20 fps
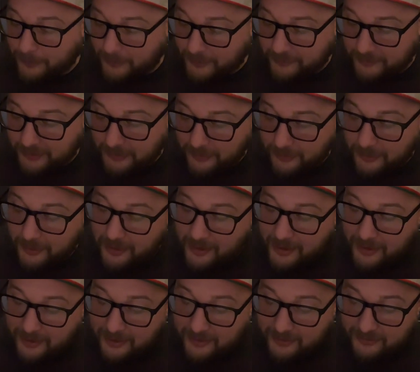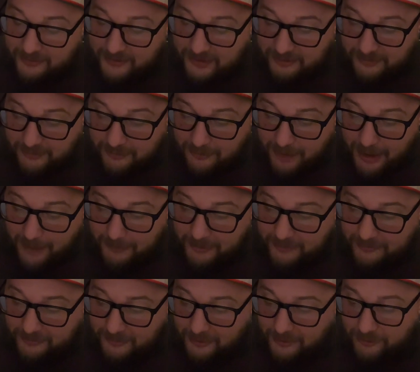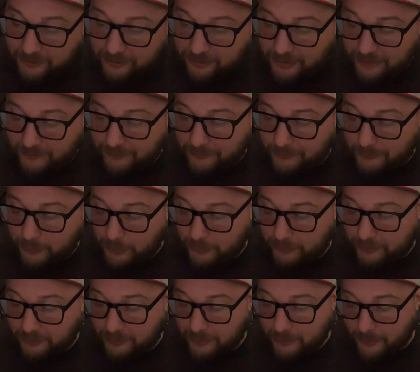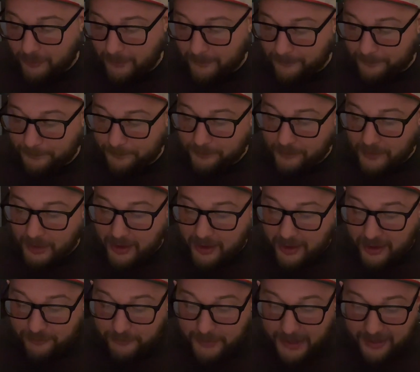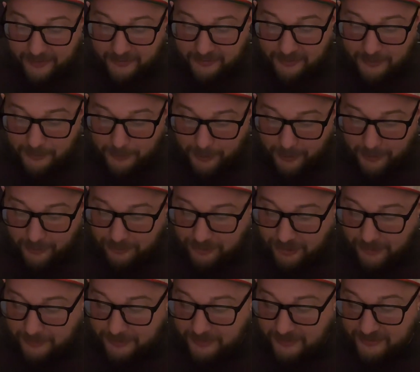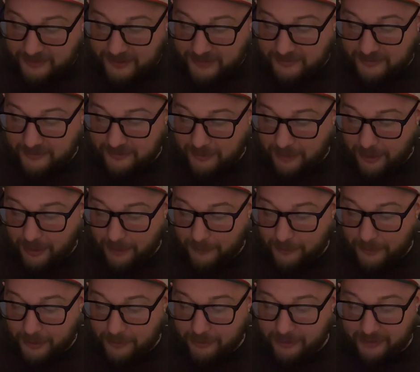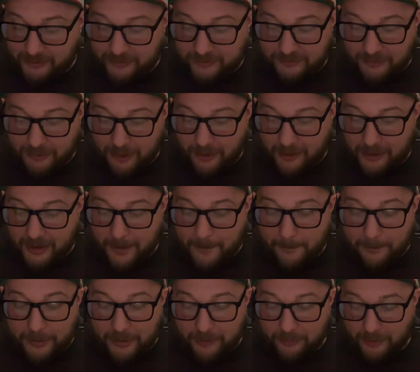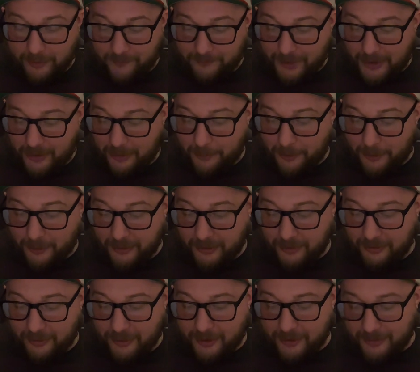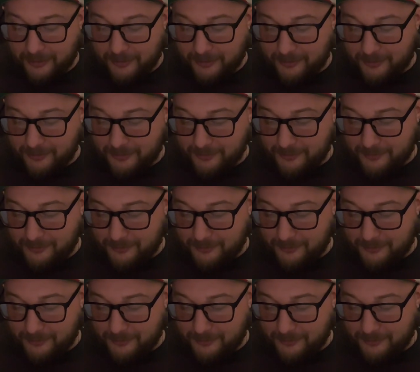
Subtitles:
towards the bartender. Stacy grabbed me and started to shove towards the door. As we exited the bar and jumped into Stacy's car, we quickly started it and peeled off out of the parking lot.